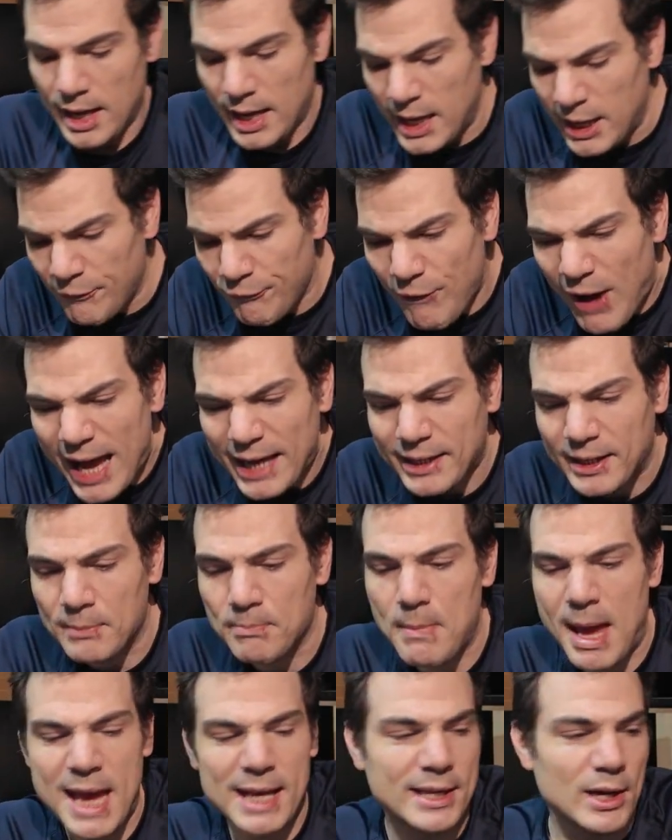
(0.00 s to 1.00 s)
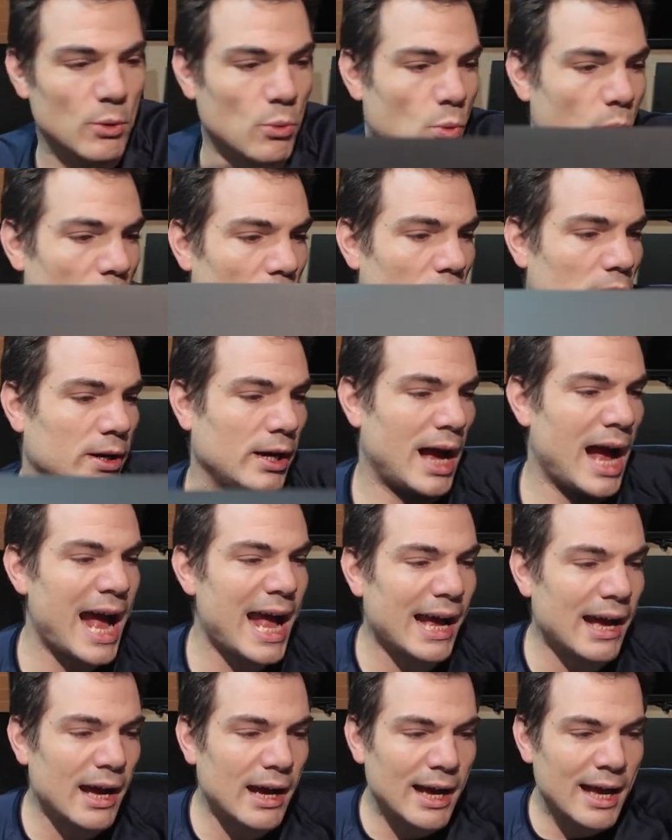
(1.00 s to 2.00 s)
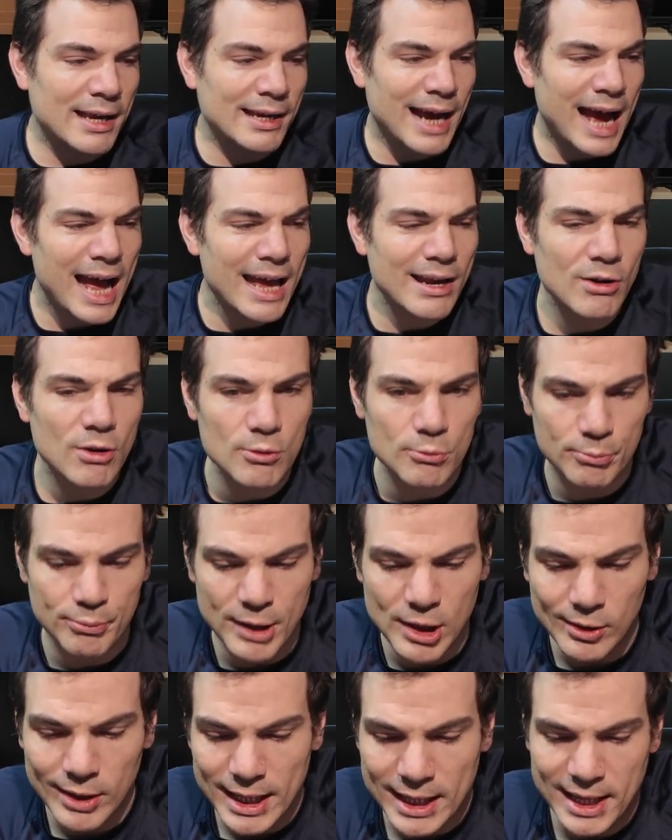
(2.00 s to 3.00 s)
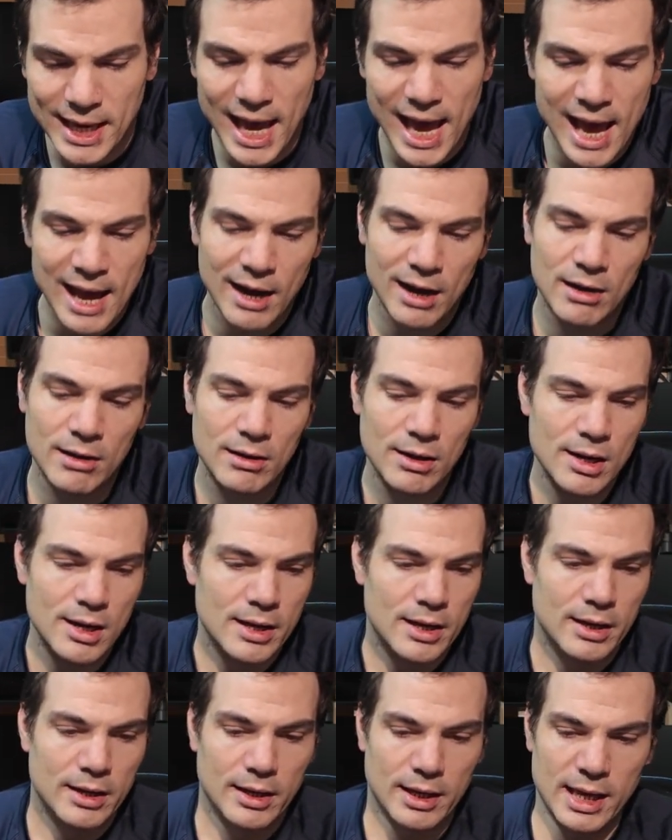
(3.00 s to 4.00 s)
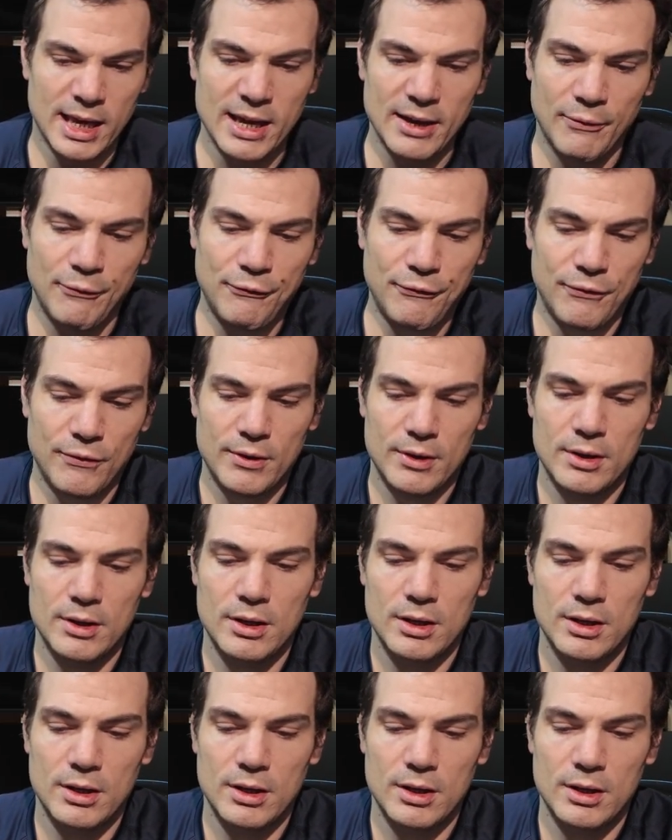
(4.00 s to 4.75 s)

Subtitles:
if I can make it work, and I don't really care if